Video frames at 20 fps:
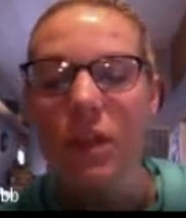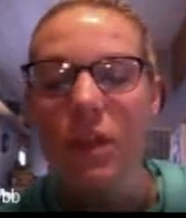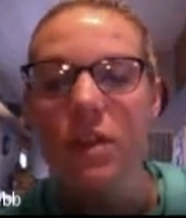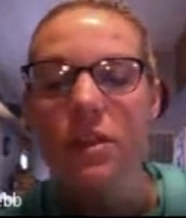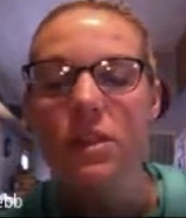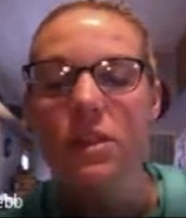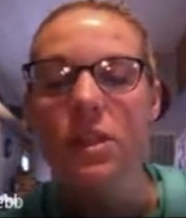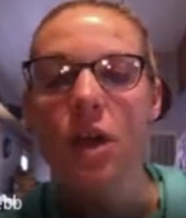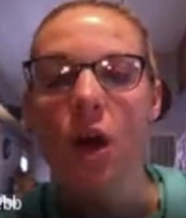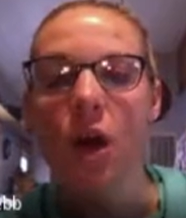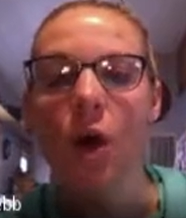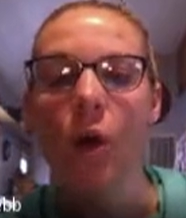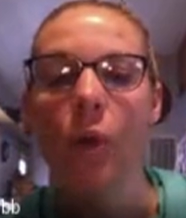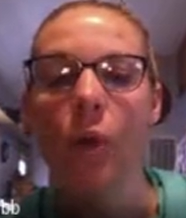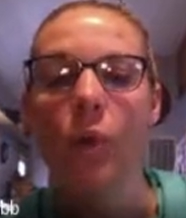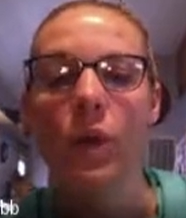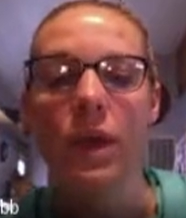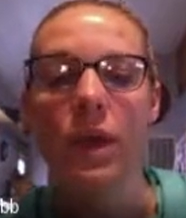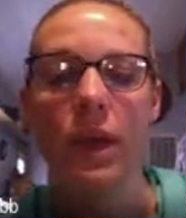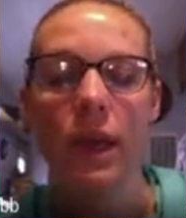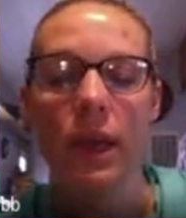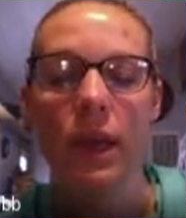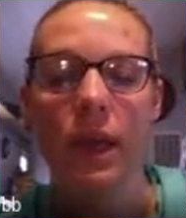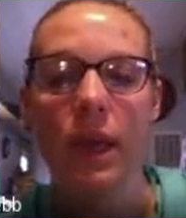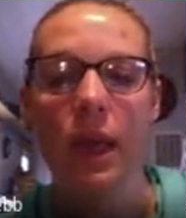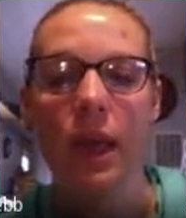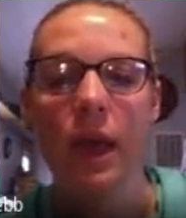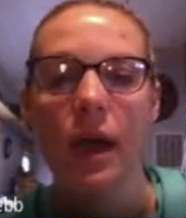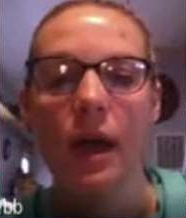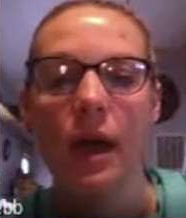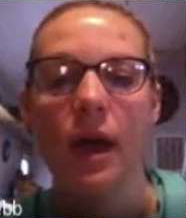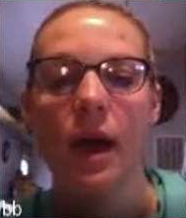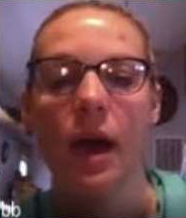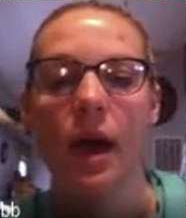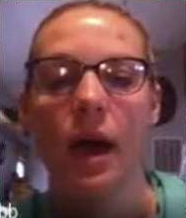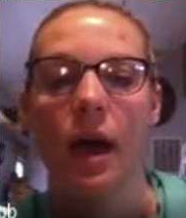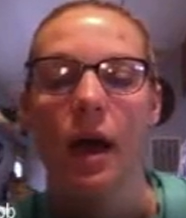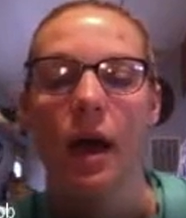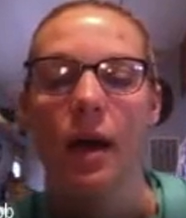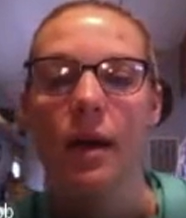so we
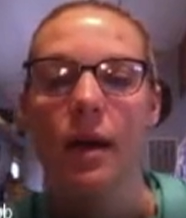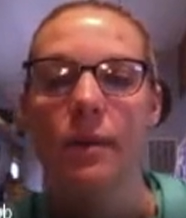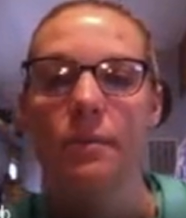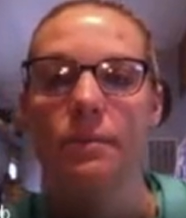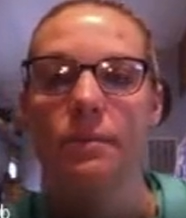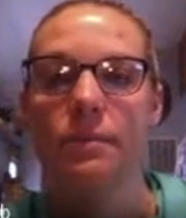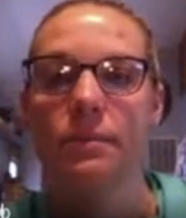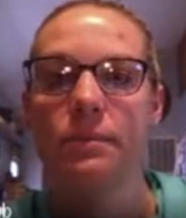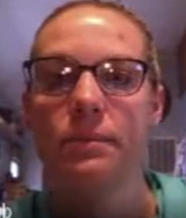um,